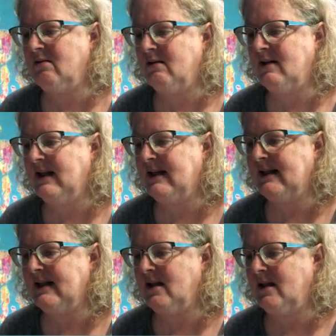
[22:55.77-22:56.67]

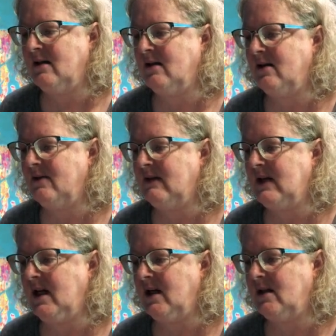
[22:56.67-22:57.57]
That's a lot of
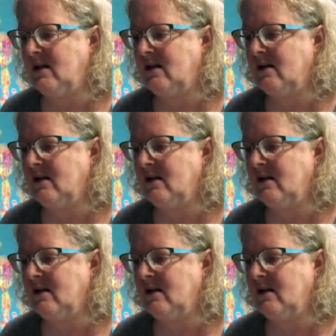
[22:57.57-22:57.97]
text.